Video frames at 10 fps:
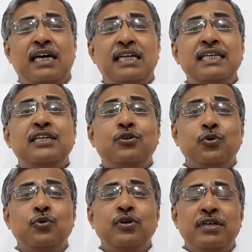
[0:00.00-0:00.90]
lead
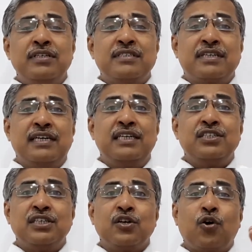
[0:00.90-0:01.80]
to this
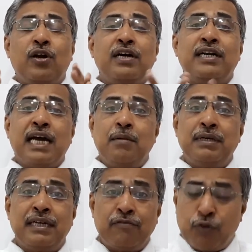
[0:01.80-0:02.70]
condition called a
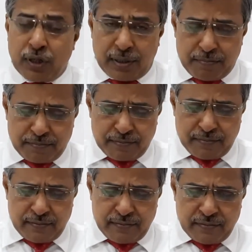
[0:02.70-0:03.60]
diabetic foot.
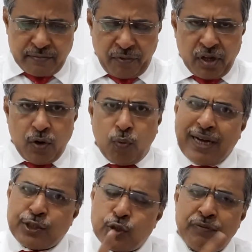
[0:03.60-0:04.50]
Why
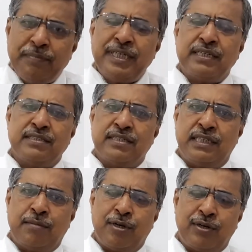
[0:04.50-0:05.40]
should we be concerned
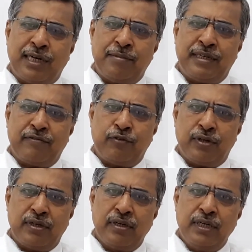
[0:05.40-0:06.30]
about diabetic foot?
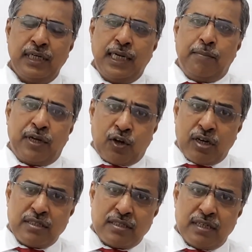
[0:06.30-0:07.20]

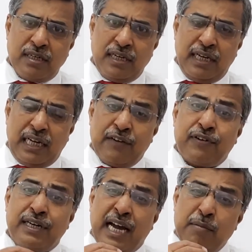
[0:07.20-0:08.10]
Because if a
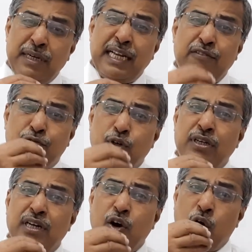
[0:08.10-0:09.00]
diabetic
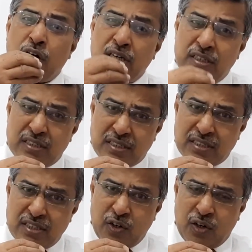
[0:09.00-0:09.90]
foot occurs
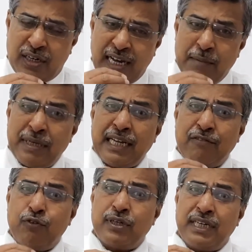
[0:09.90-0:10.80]
or a diabetic
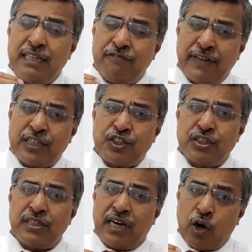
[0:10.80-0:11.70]
foot
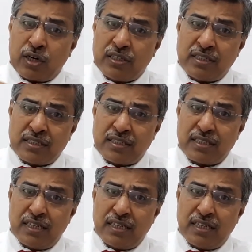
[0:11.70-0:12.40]
infection occurs,